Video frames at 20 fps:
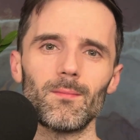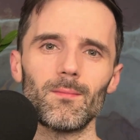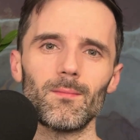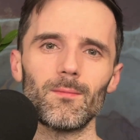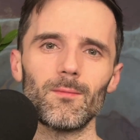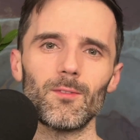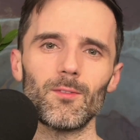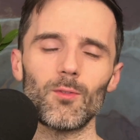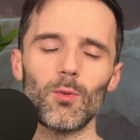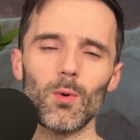
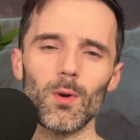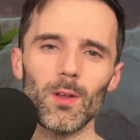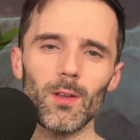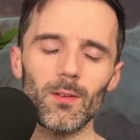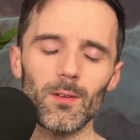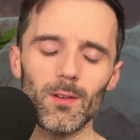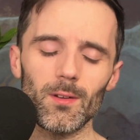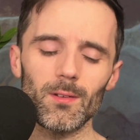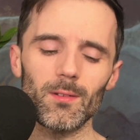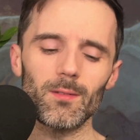for you
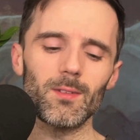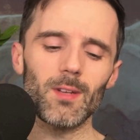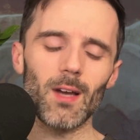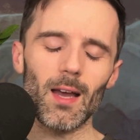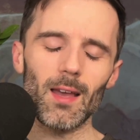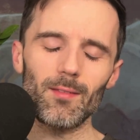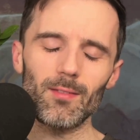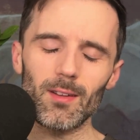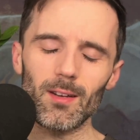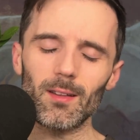to
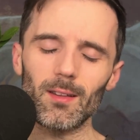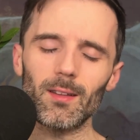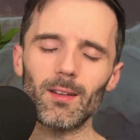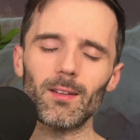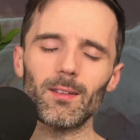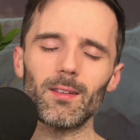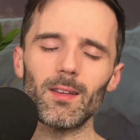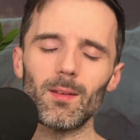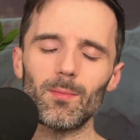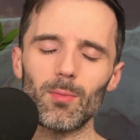dive in a little
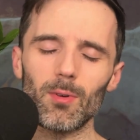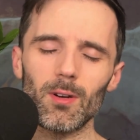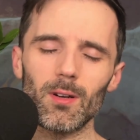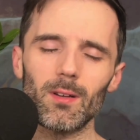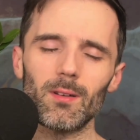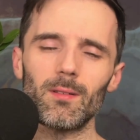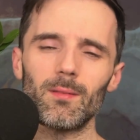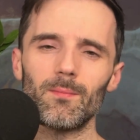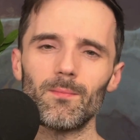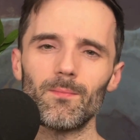deeper
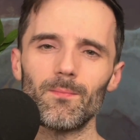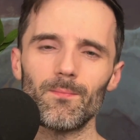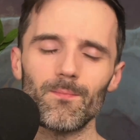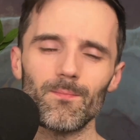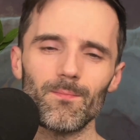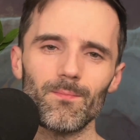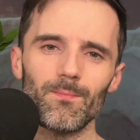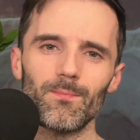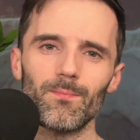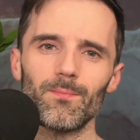and
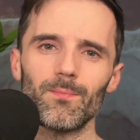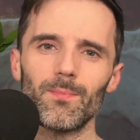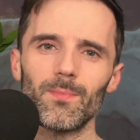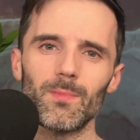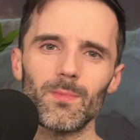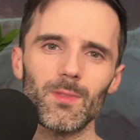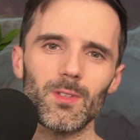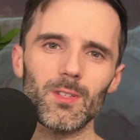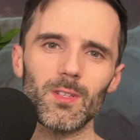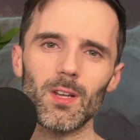
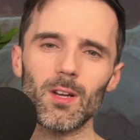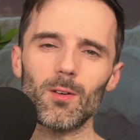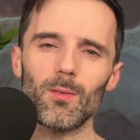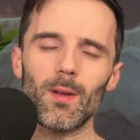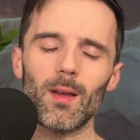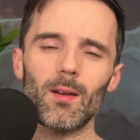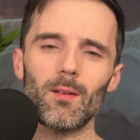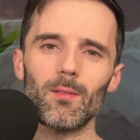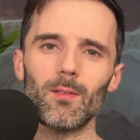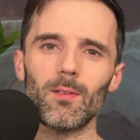stick
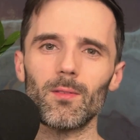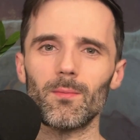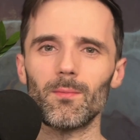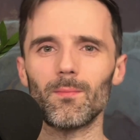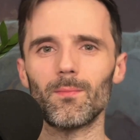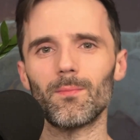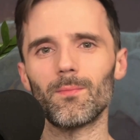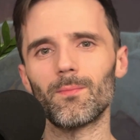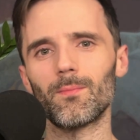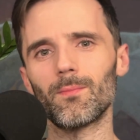around
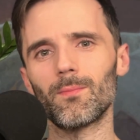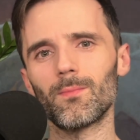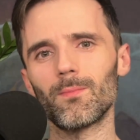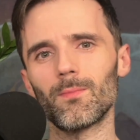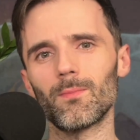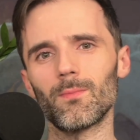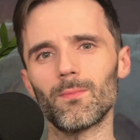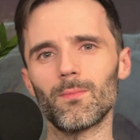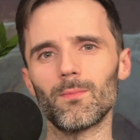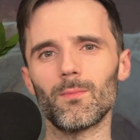
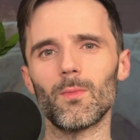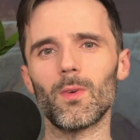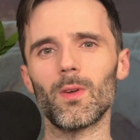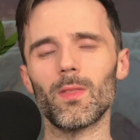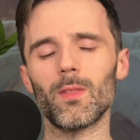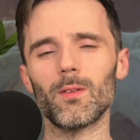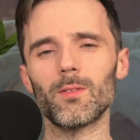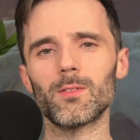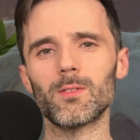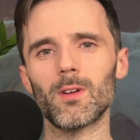with
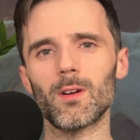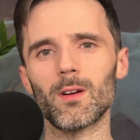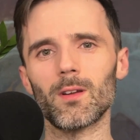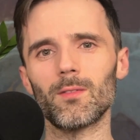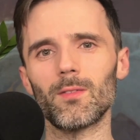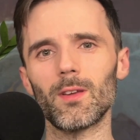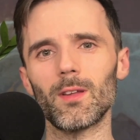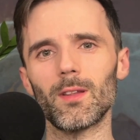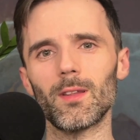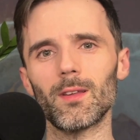those dark
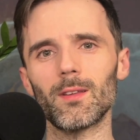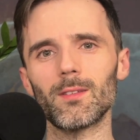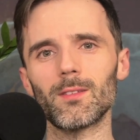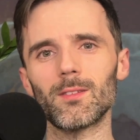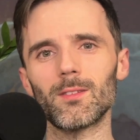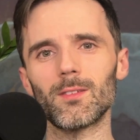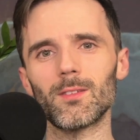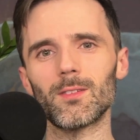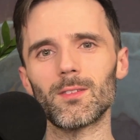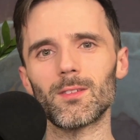feelings
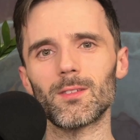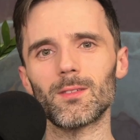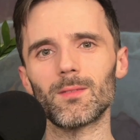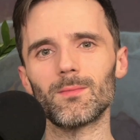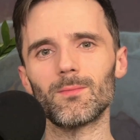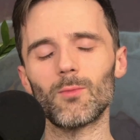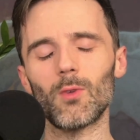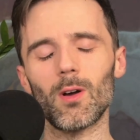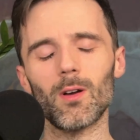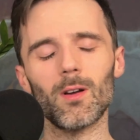and just
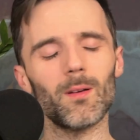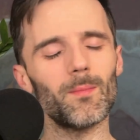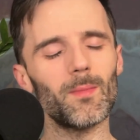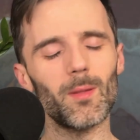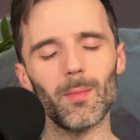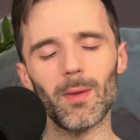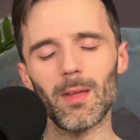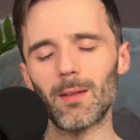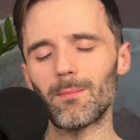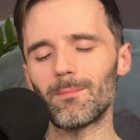welcome
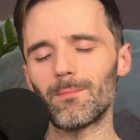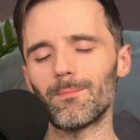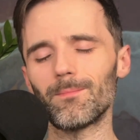them in.